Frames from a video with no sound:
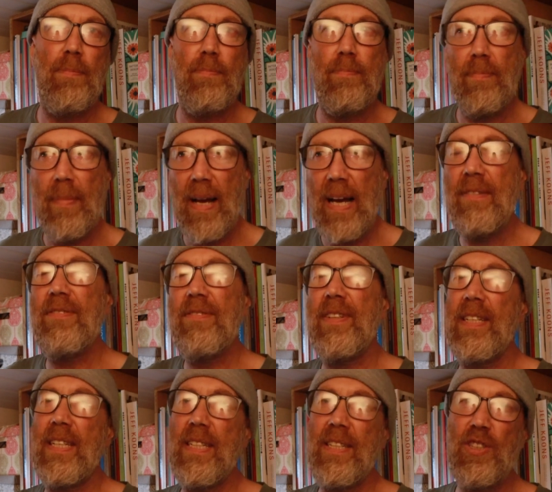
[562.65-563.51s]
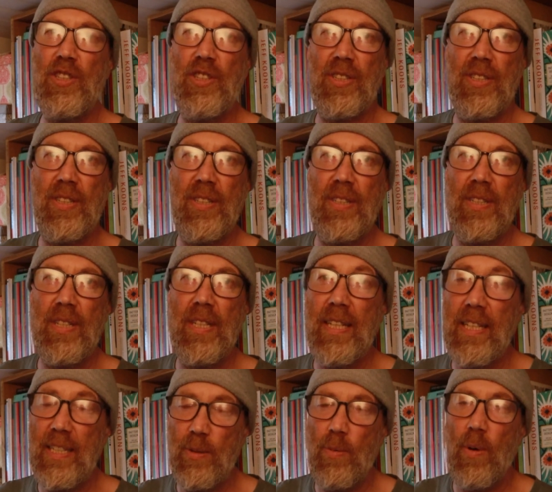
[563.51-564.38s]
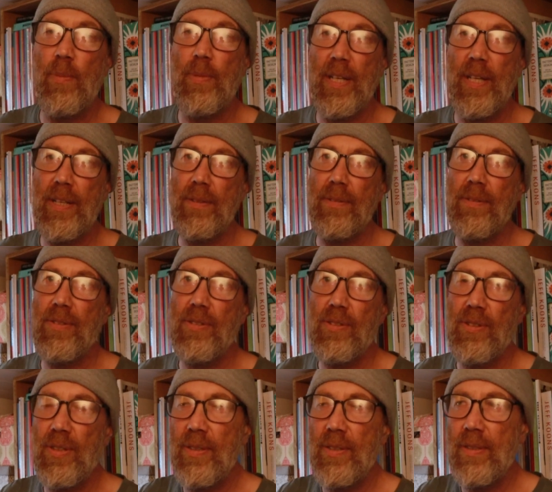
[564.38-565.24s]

matte finish is what we used.